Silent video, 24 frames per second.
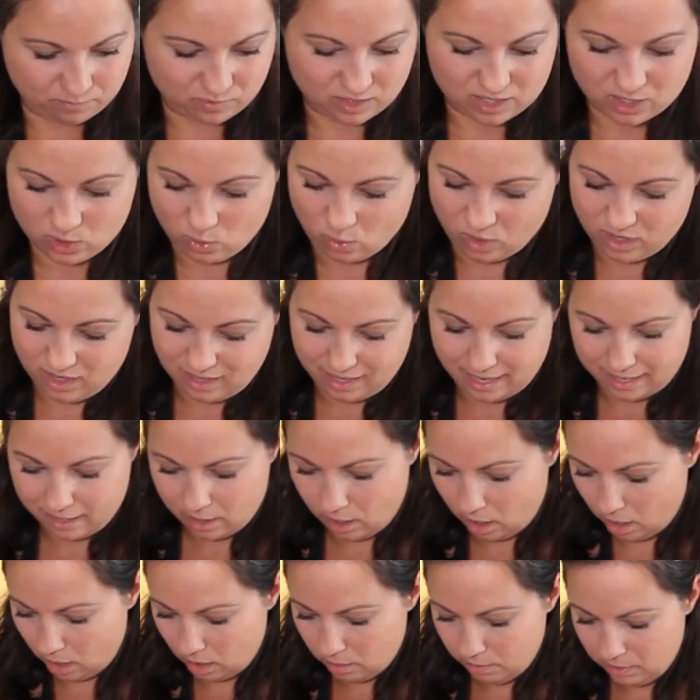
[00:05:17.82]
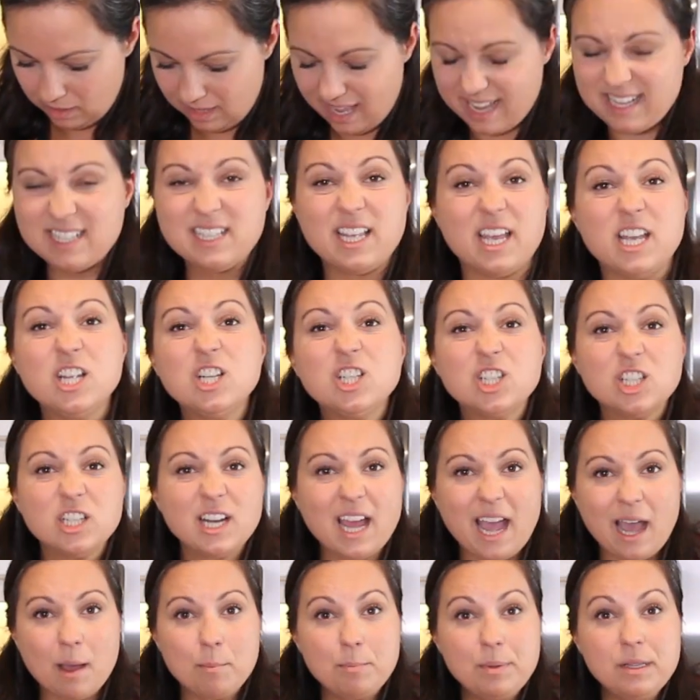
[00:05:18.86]
sort of like caramelization
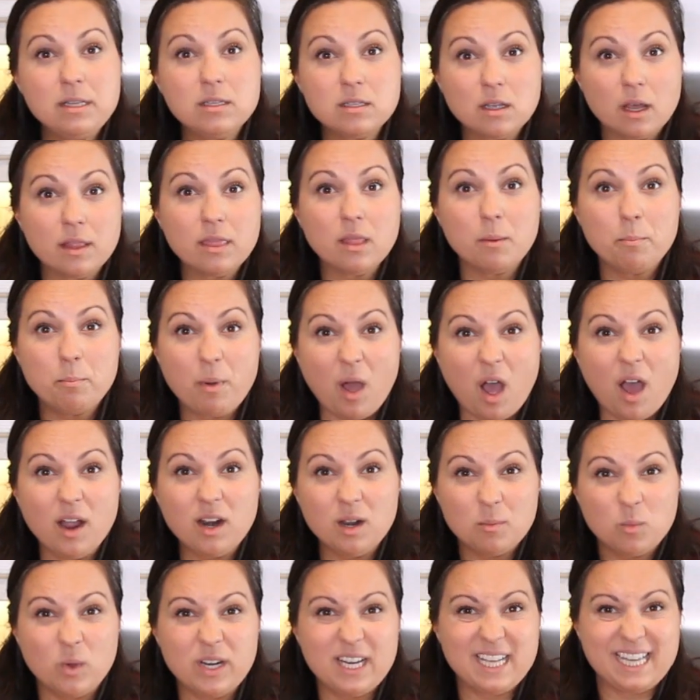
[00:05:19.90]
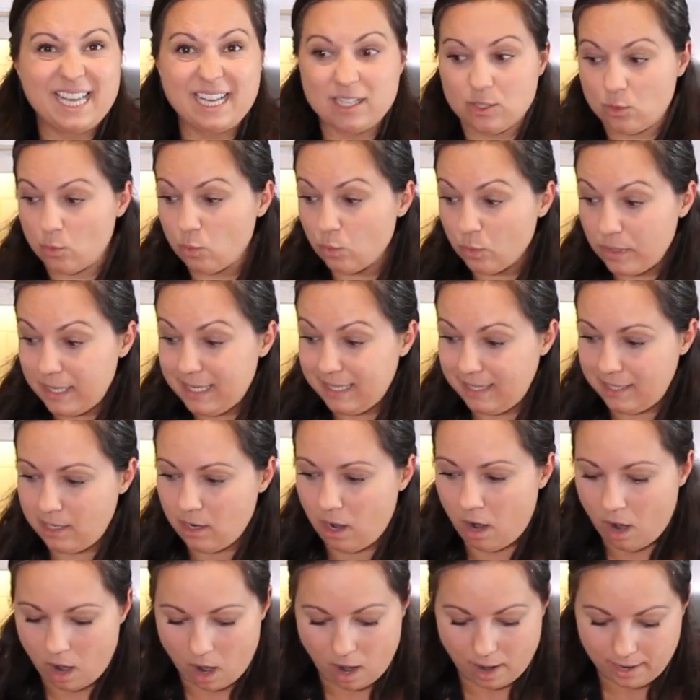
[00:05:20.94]
happens on the bottom when it gets really
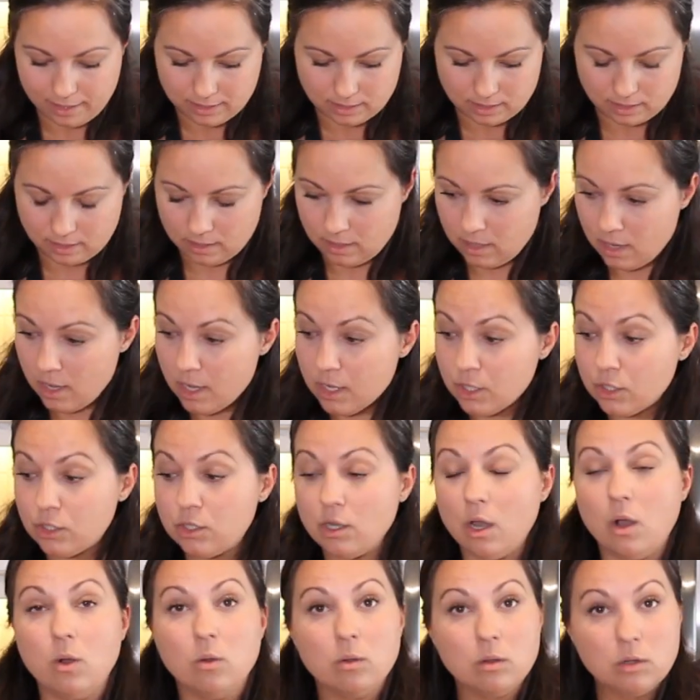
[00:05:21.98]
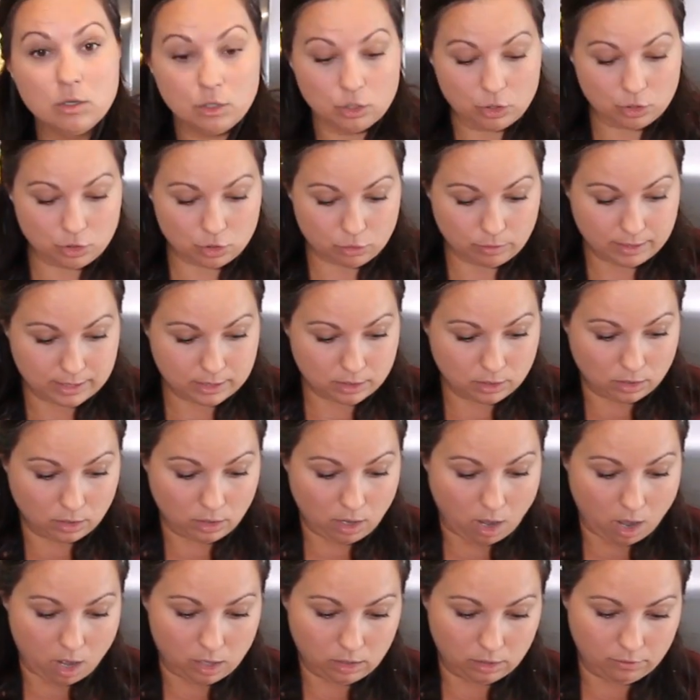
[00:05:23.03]
hot. So drizzle
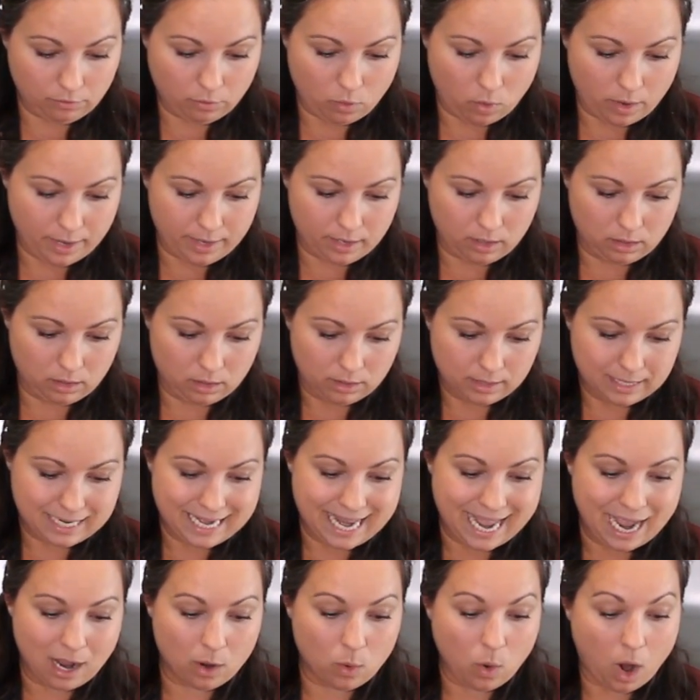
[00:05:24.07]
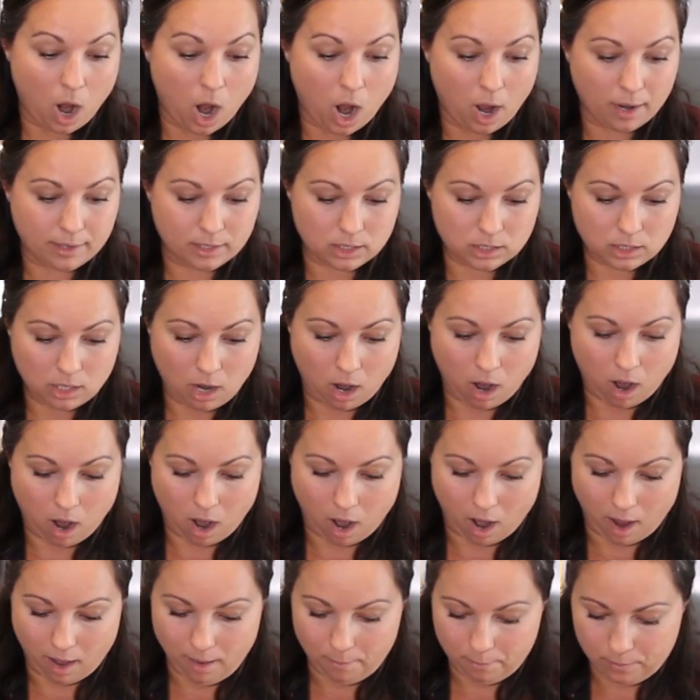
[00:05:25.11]
olive oil now on
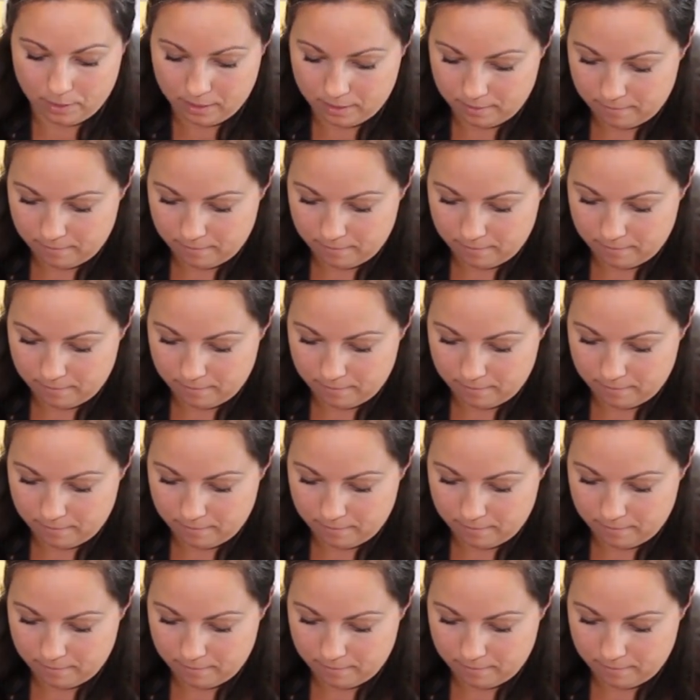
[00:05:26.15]
top.